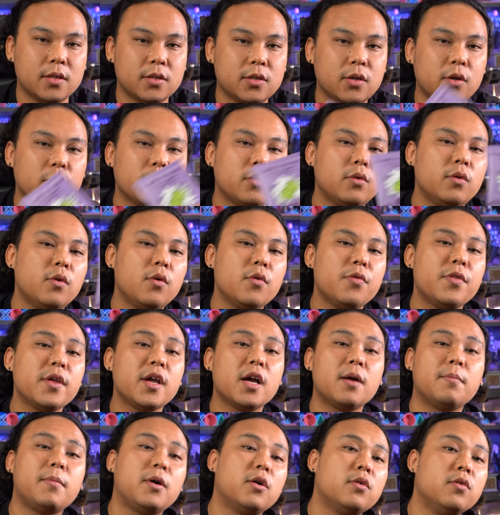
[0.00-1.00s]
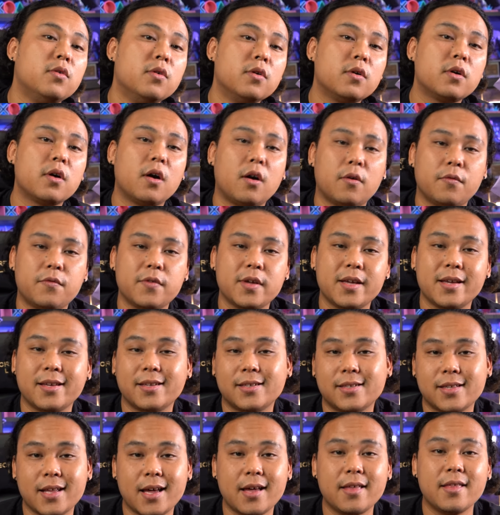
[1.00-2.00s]
So the cool thing about Hook Coffee
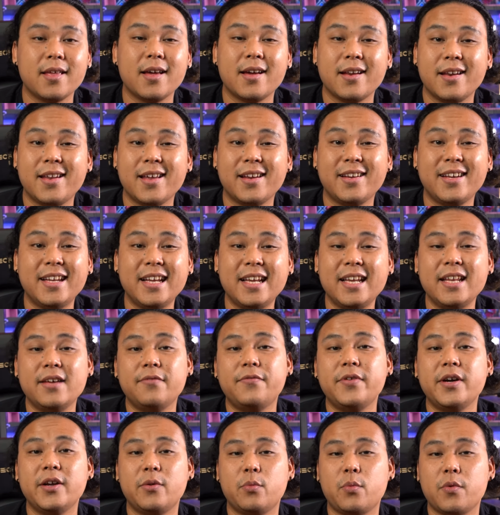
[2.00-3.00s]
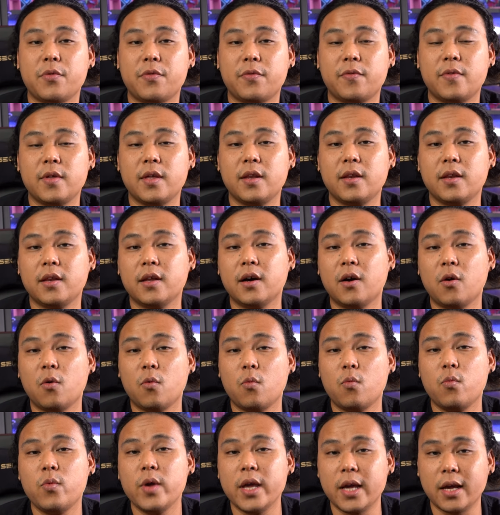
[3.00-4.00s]
is that they're delivered within a
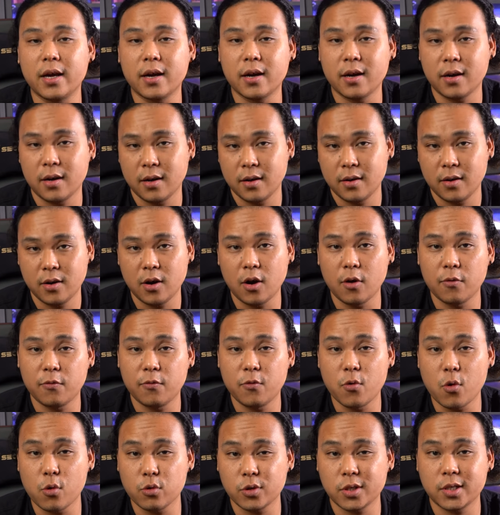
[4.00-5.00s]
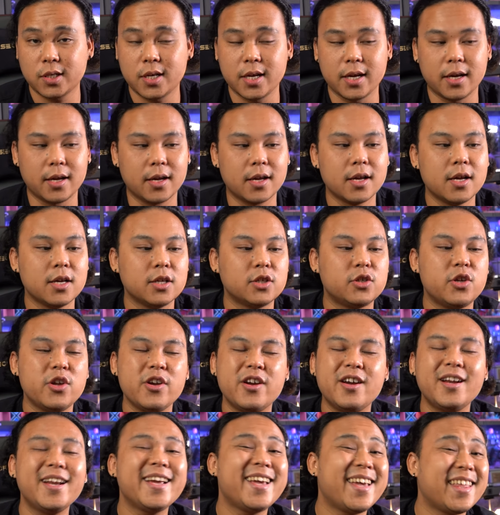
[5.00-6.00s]
week of roasting. So you're
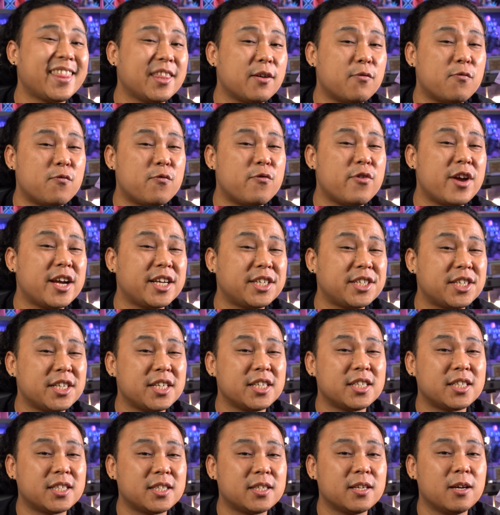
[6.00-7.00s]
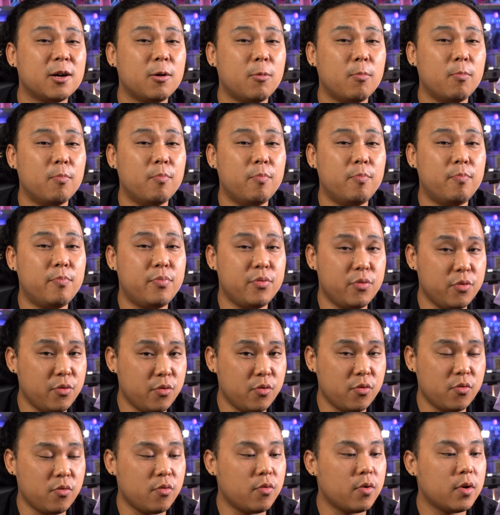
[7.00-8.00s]
gonna get the freshest
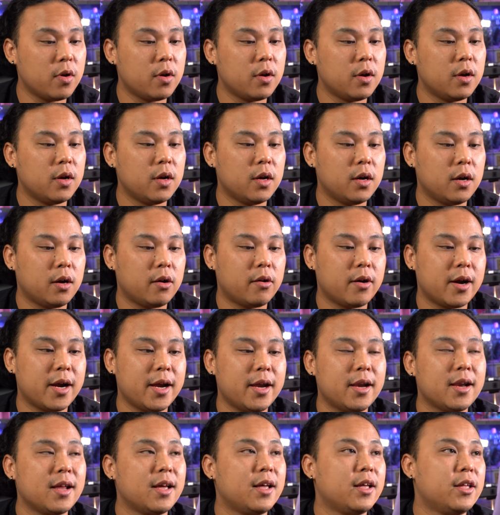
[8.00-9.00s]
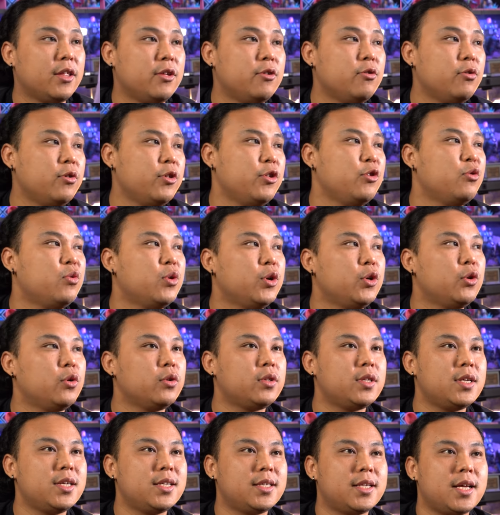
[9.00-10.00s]
brew, all right? You, you will
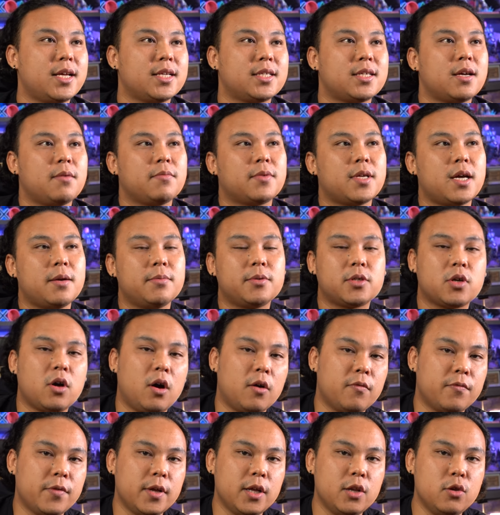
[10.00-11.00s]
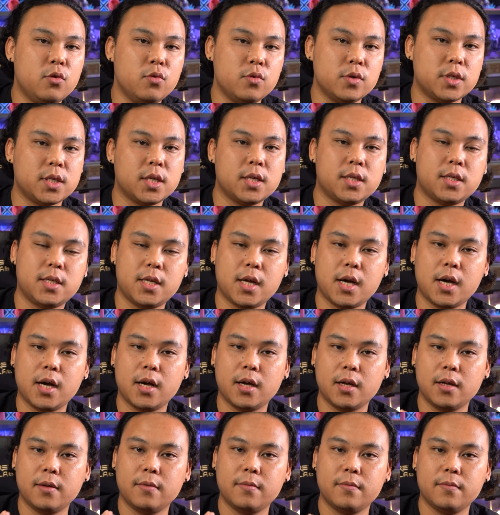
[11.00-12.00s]
notice that sometimes coffee loses
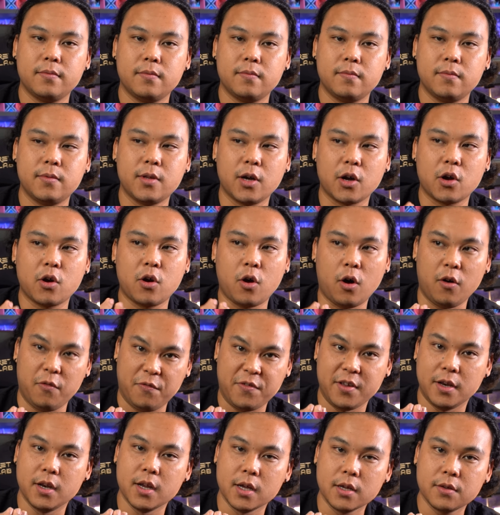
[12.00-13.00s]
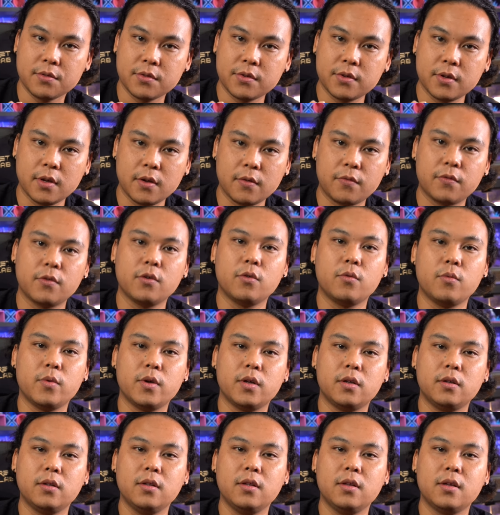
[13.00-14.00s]
their, their coffiness, if you will.